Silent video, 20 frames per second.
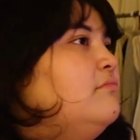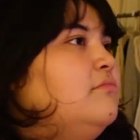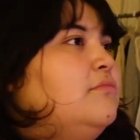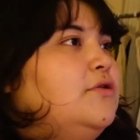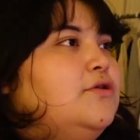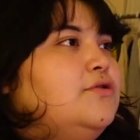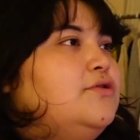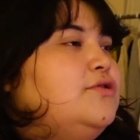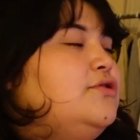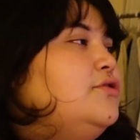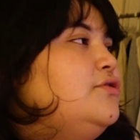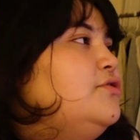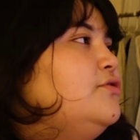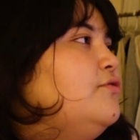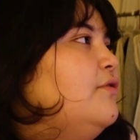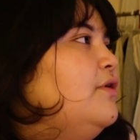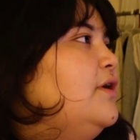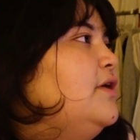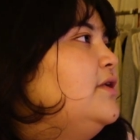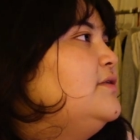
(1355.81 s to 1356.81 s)
use 2
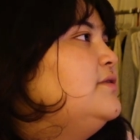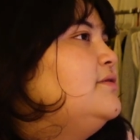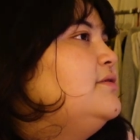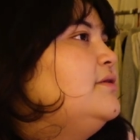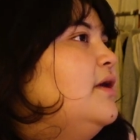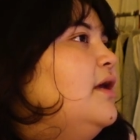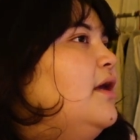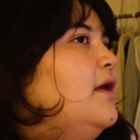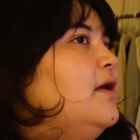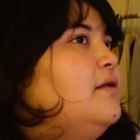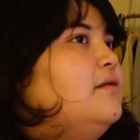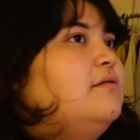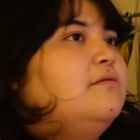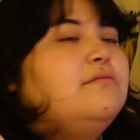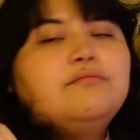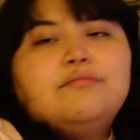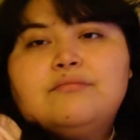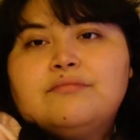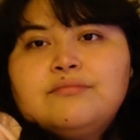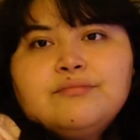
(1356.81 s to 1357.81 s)
screens and
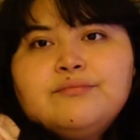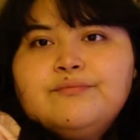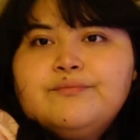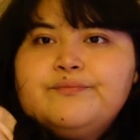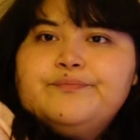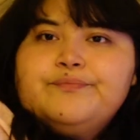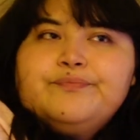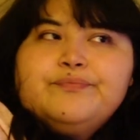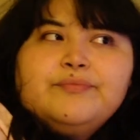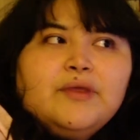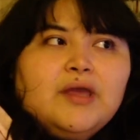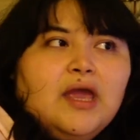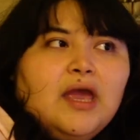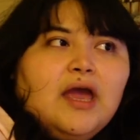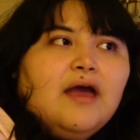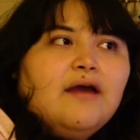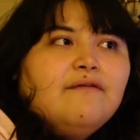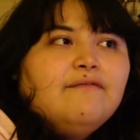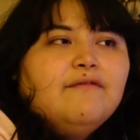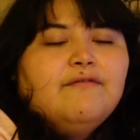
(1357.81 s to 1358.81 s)

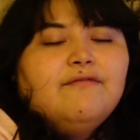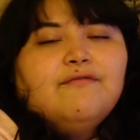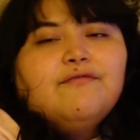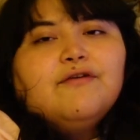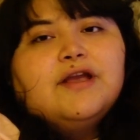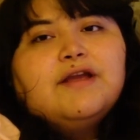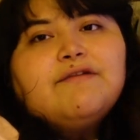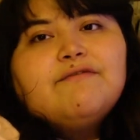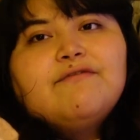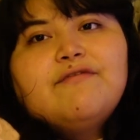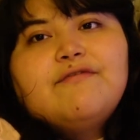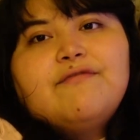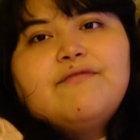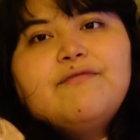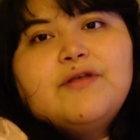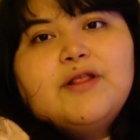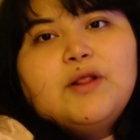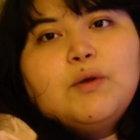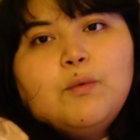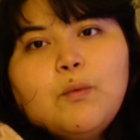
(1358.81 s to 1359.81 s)
have a freaking
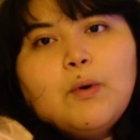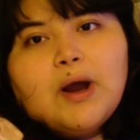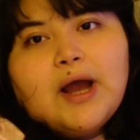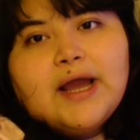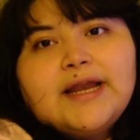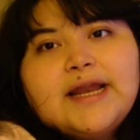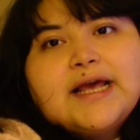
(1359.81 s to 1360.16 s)
wide